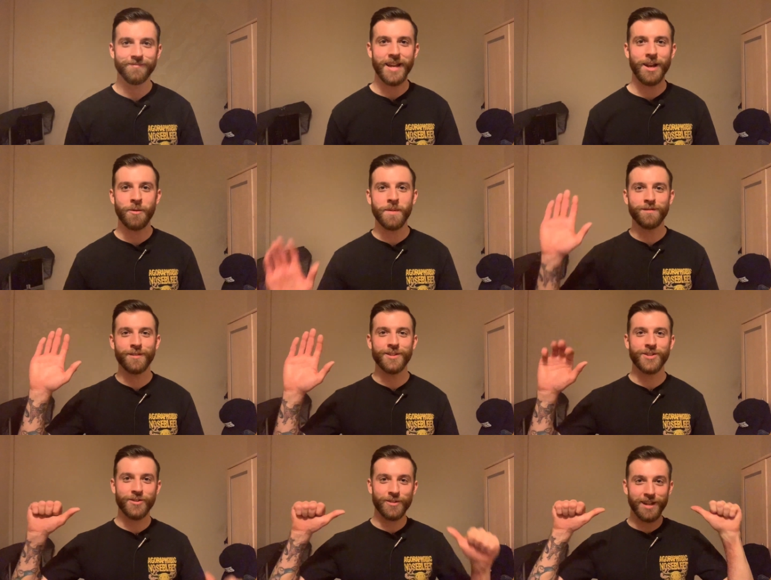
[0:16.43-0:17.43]
Hello my friends,
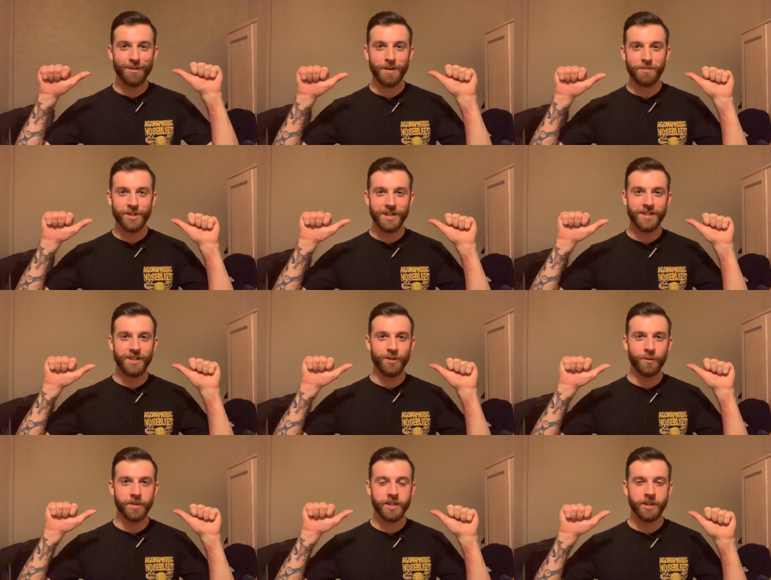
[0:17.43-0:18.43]
Scott here representing
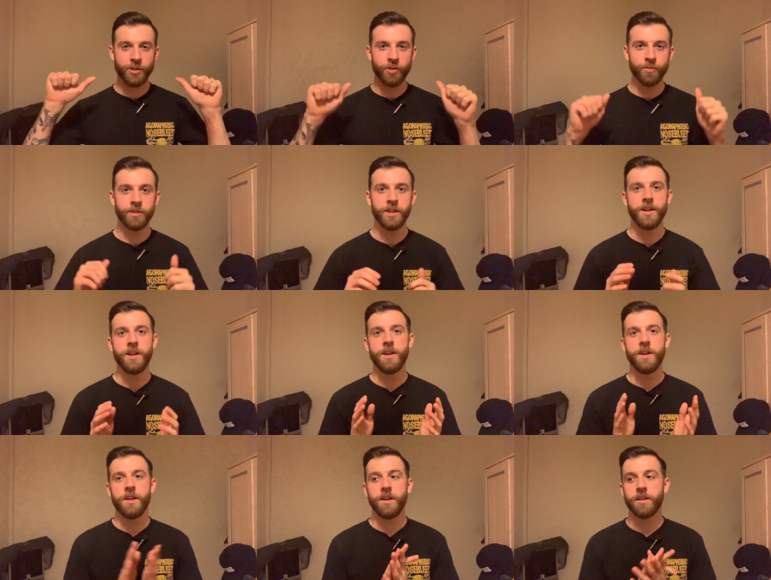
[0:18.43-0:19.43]
Youth Potential.
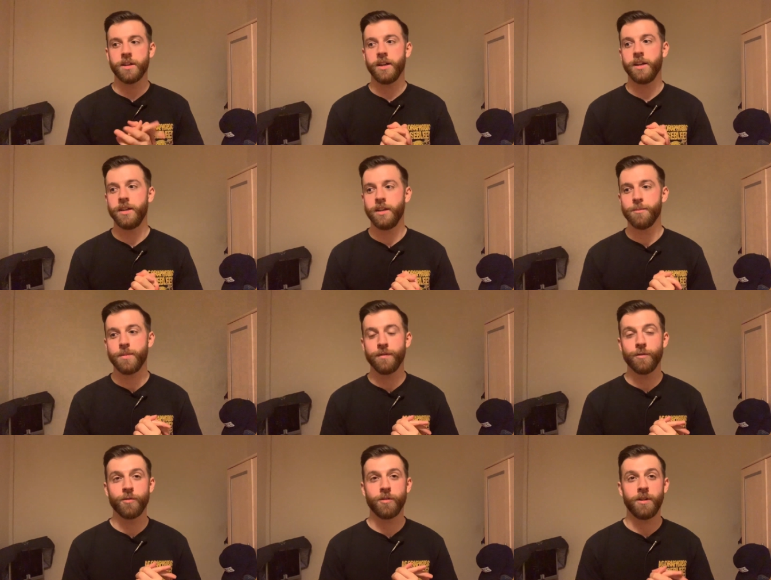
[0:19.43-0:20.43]
Okay,
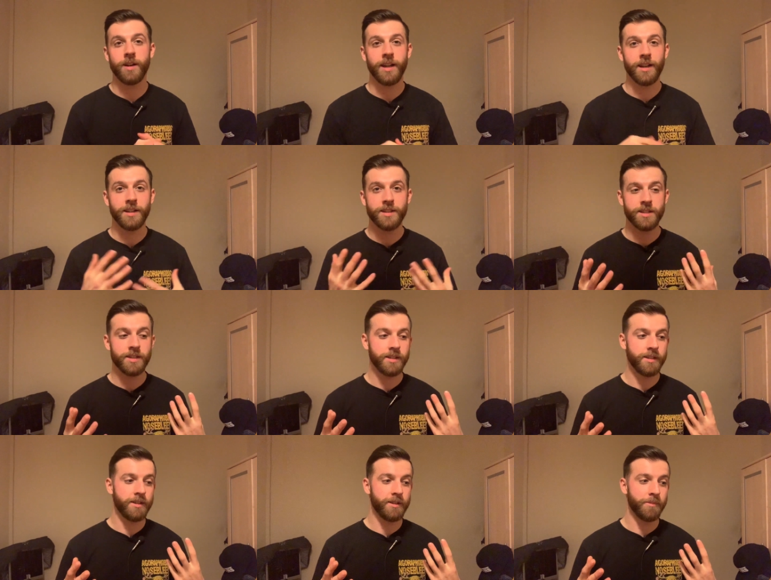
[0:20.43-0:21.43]
before I had
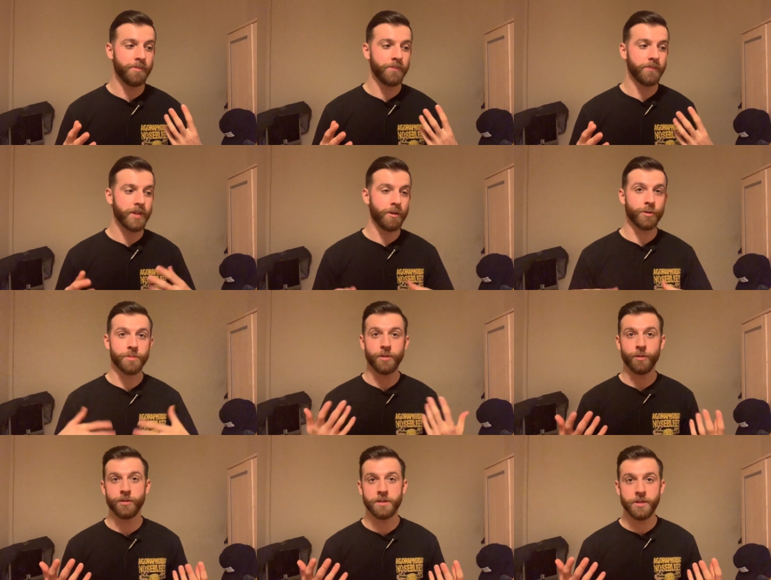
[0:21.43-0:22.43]
um, a
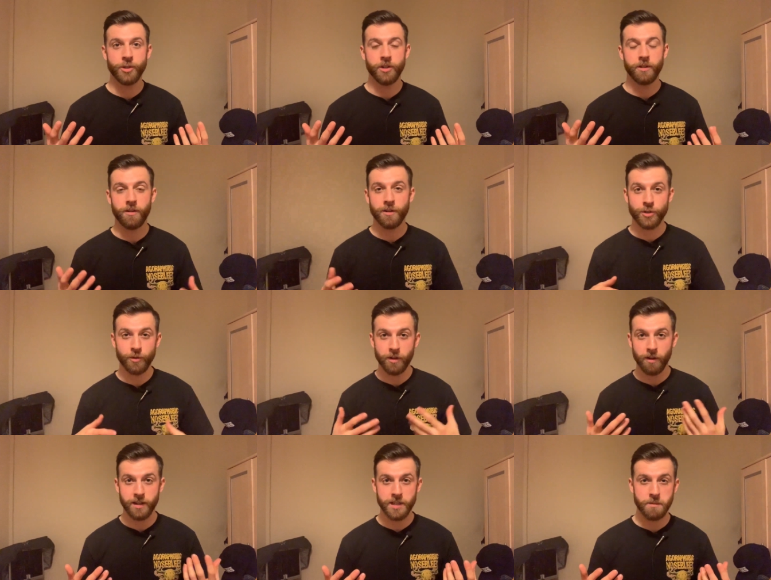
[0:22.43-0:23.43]
hospital admission, I asked you
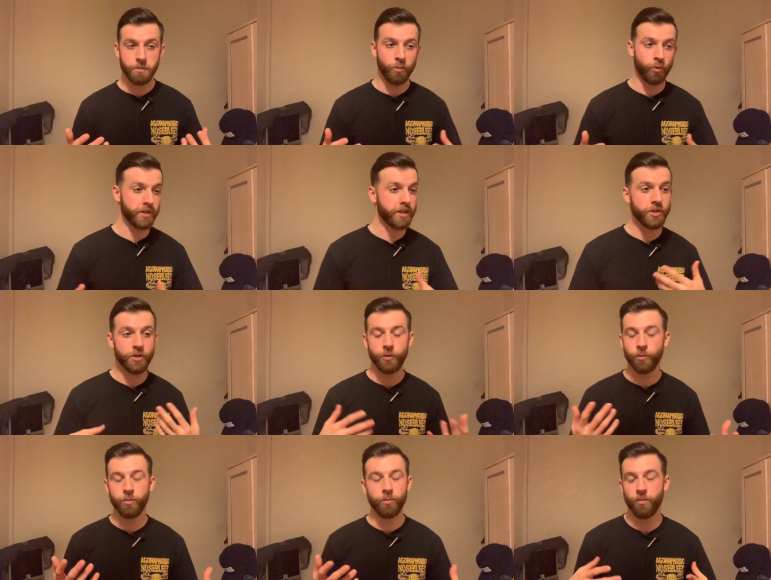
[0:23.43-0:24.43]
guys what did
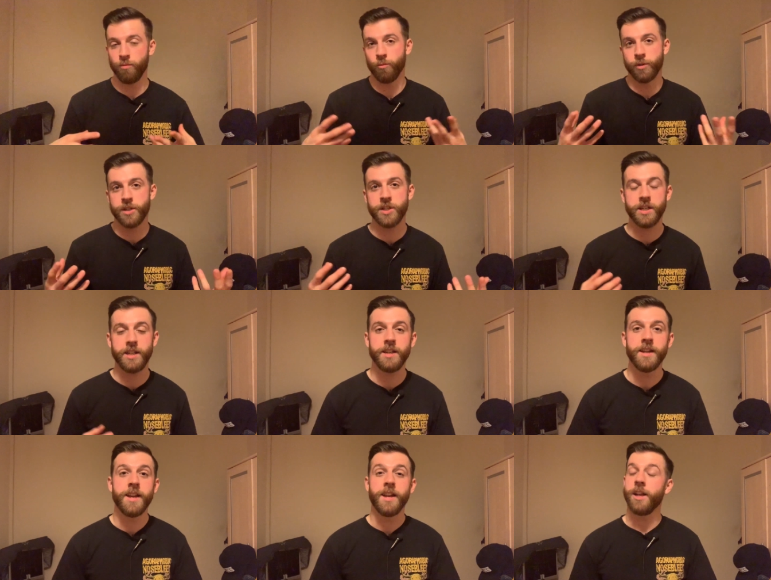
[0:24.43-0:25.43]
you want to see,
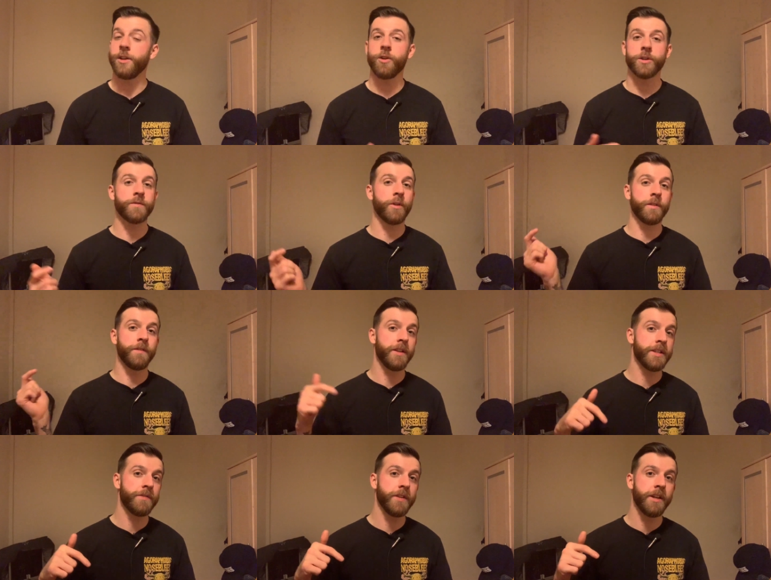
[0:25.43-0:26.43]
and you guys voted for
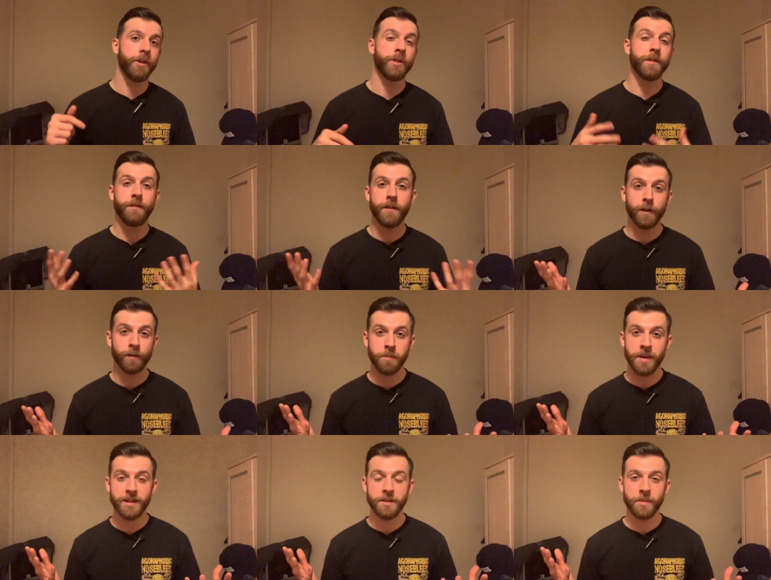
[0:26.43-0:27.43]
this video, The Fear of
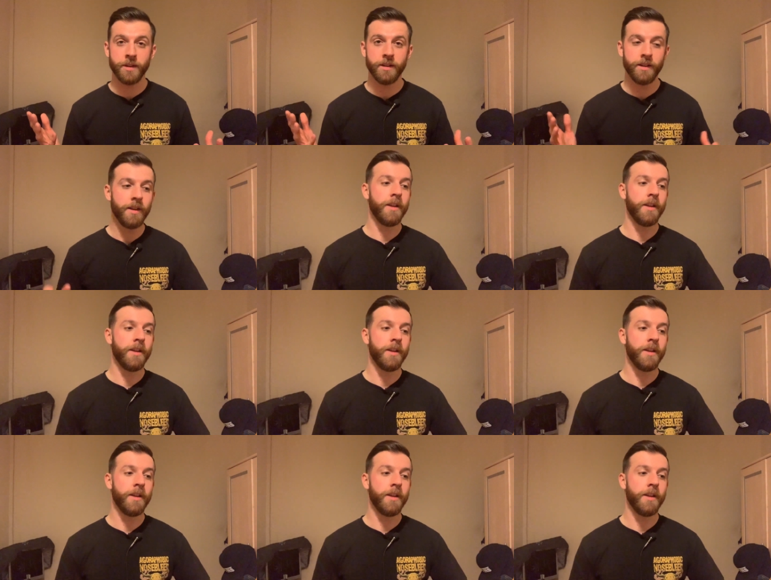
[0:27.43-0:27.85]
Abandonment.